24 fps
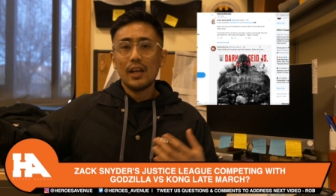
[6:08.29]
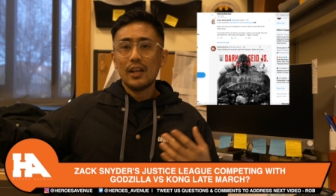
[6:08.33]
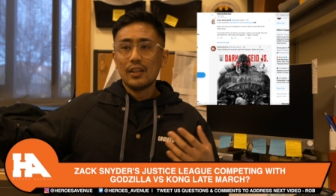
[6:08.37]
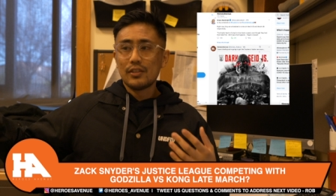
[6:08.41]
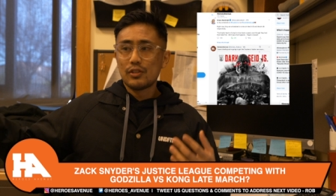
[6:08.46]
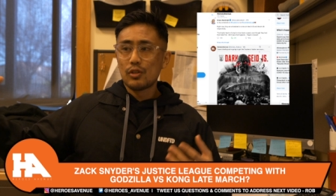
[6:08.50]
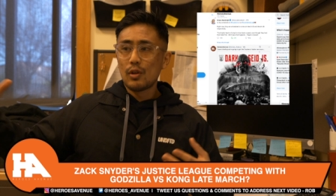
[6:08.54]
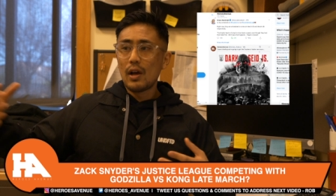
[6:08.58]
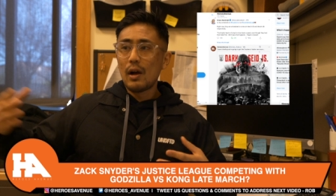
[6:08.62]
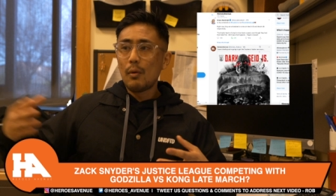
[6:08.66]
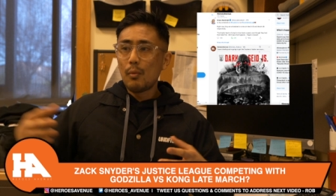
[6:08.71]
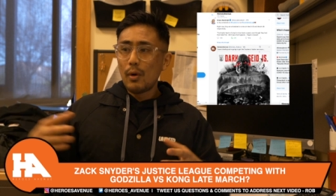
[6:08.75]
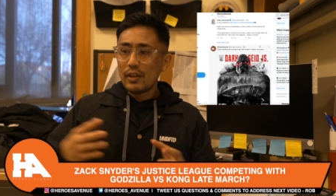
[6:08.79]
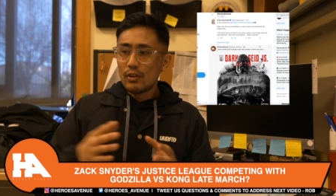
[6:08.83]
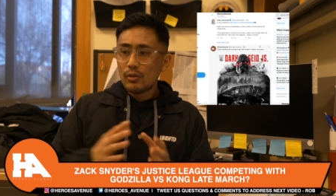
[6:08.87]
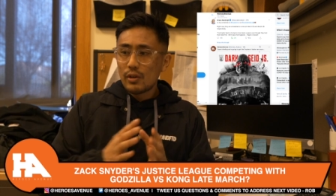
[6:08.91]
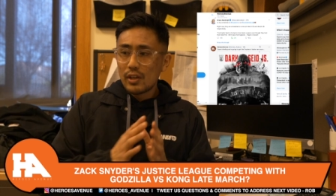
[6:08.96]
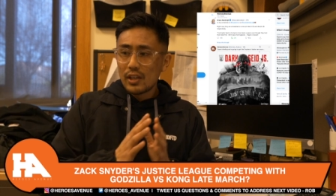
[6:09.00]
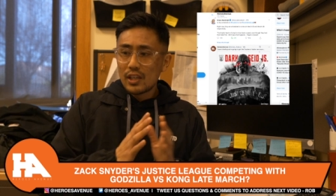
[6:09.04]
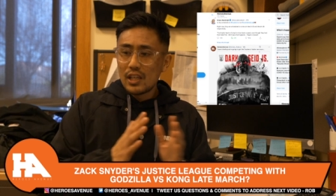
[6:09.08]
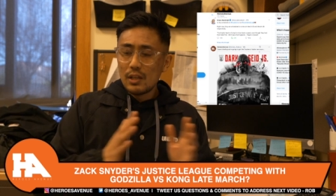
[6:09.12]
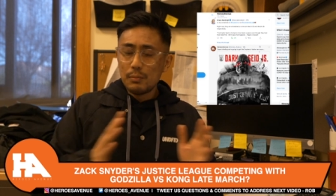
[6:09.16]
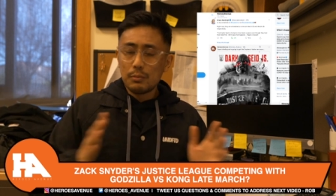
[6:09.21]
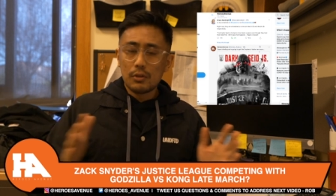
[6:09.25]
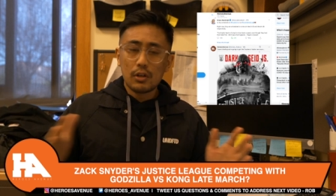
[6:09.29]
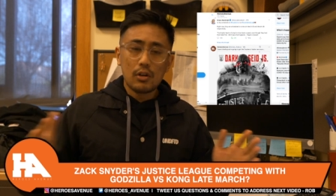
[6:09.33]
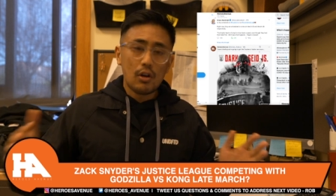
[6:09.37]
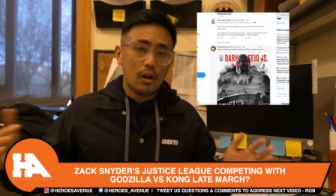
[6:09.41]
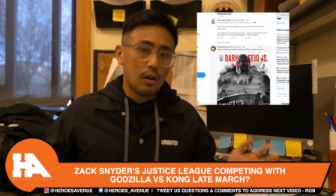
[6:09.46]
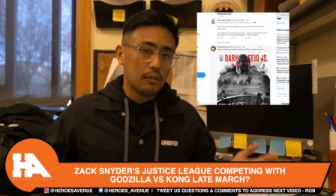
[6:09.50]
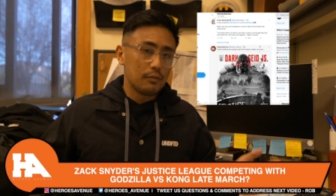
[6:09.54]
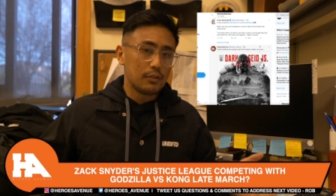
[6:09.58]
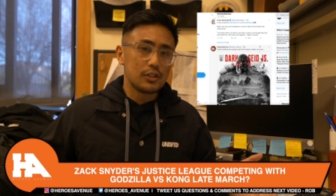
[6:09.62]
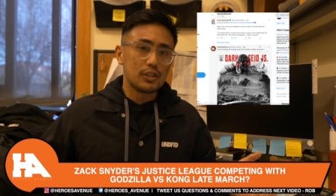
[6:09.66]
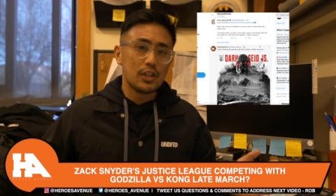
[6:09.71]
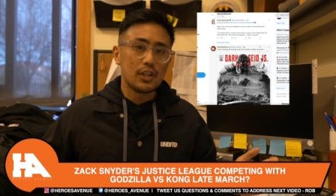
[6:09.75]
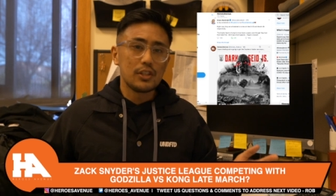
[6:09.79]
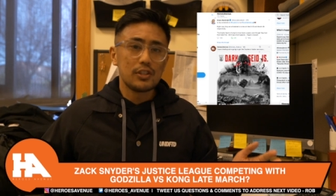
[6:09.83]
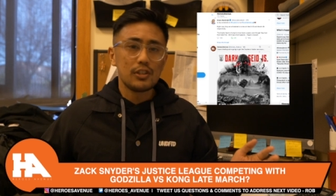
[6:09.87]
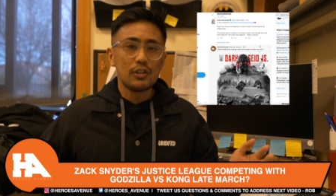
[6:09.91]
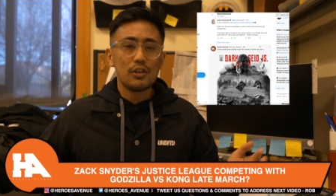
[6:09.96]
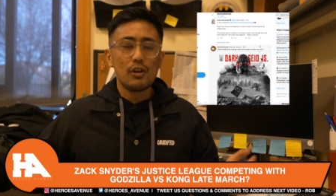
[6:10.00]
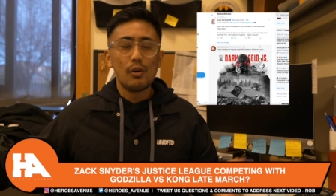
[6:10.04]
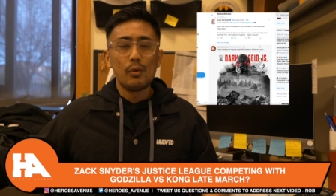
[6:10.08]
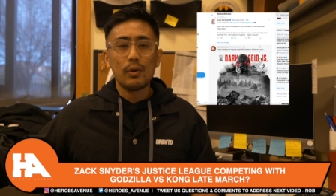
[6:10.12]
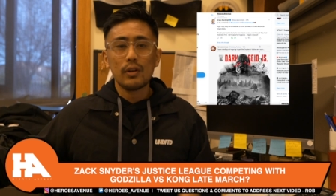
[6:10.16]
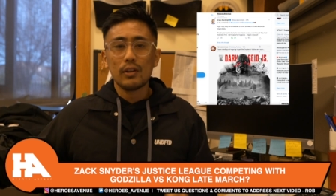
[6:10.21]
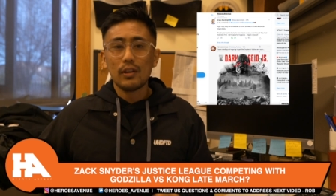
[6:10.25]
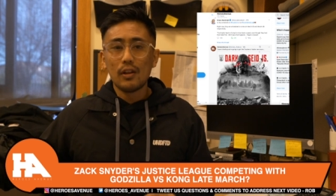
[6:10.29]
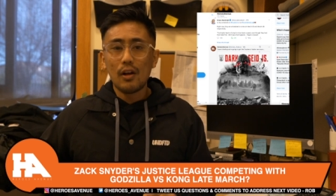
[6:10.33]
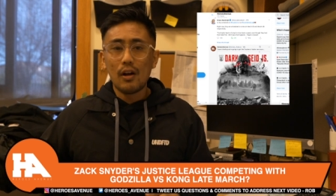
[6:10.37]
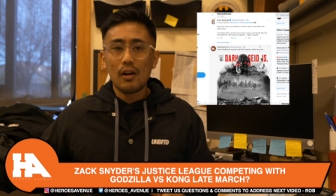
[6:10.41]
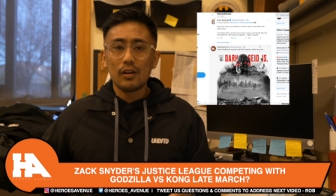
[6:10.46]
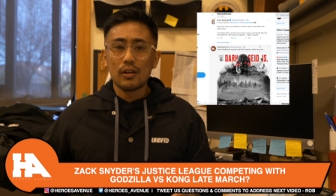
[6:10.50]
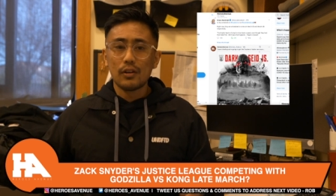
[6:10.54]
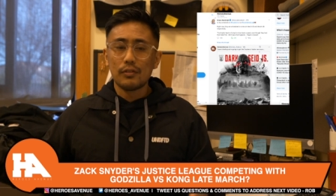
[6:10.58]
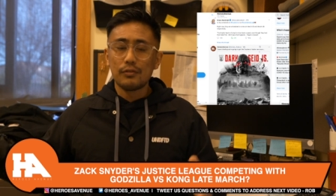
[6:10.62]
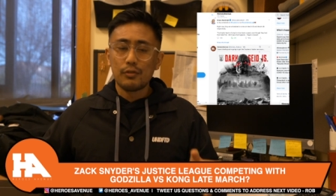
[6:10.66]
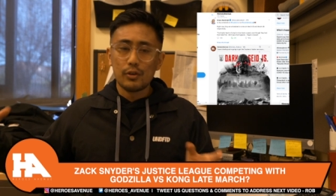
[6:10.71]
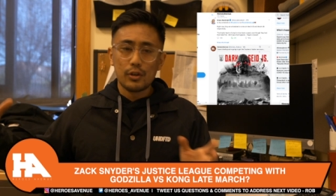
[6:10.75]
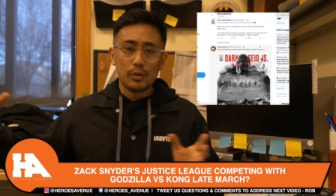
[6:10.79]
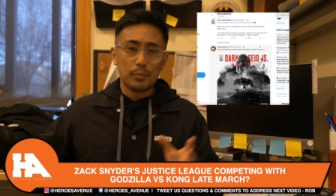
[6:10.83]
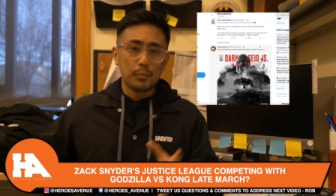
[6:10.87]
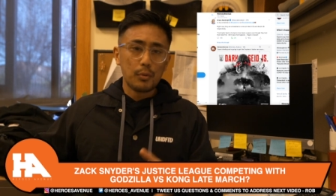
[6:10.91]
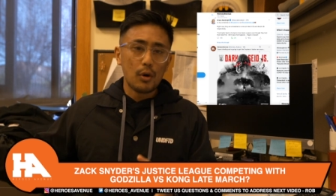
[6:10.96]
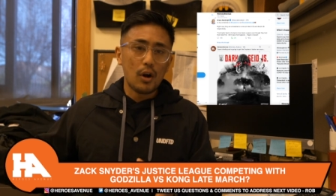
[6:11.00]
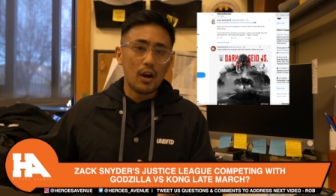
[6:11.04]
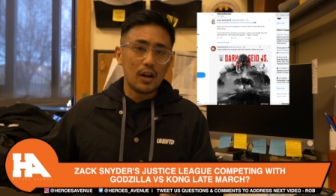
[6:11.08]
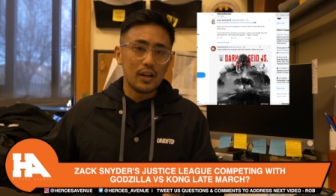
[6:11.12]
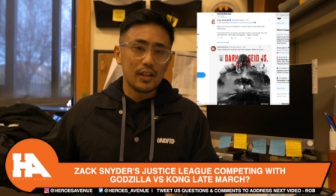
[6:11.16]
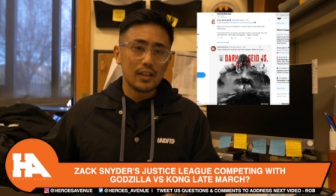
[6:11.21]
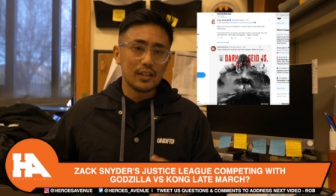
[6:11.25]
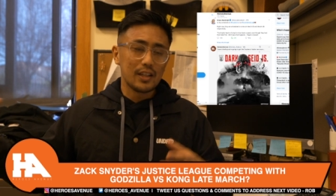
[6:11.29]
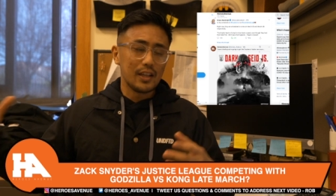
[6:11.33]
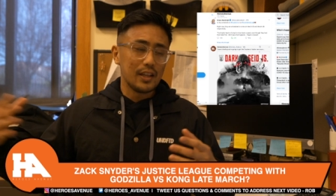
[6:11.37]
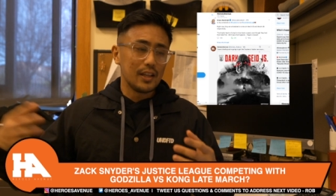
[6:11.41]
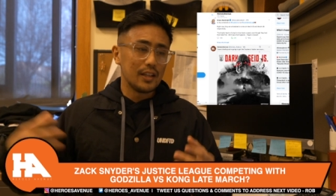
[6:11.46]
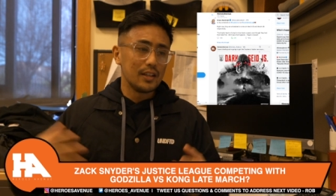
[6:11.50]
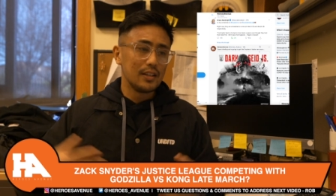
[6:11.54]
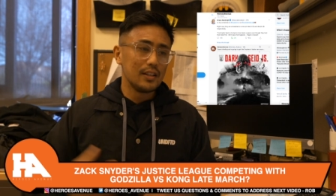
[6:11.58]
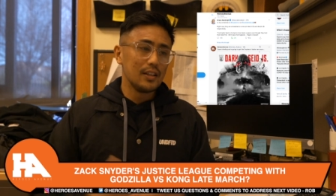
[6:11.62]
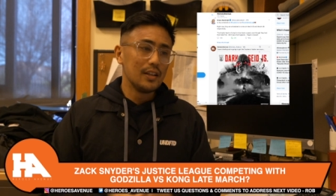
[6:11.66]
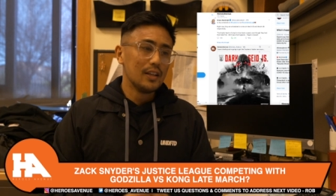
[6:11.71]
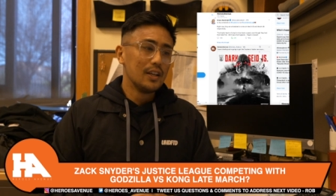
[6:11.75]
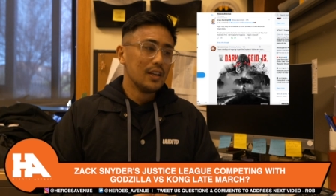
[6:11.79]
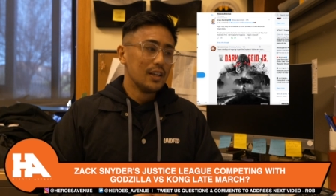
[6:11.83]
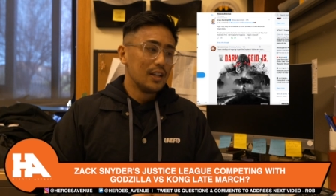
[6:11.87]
so that way you can keep the conversation going longer for your product and